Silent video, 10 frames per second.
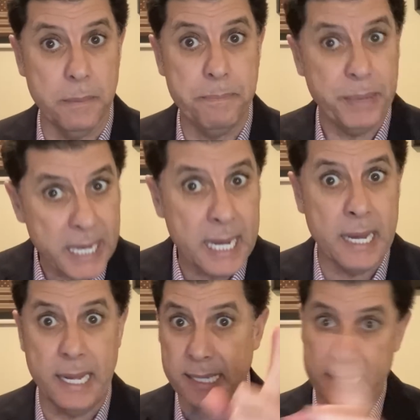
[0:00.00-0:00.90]

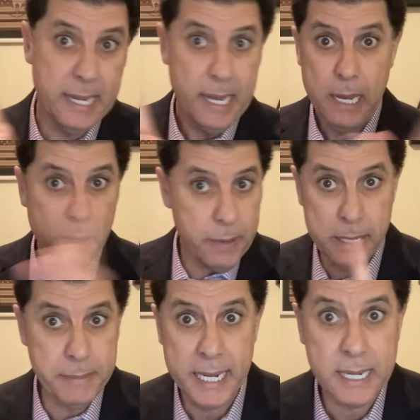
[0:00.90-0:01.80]
But
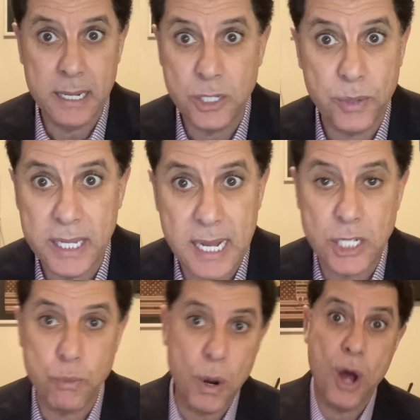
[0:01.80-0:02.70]
when my country
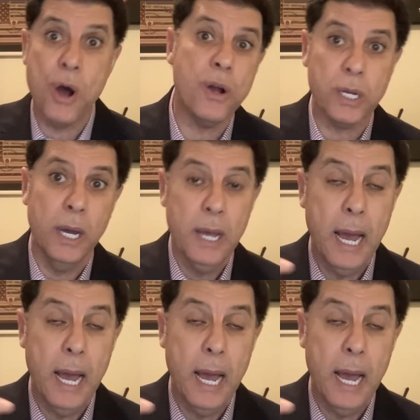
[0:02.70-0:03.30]
does wrong,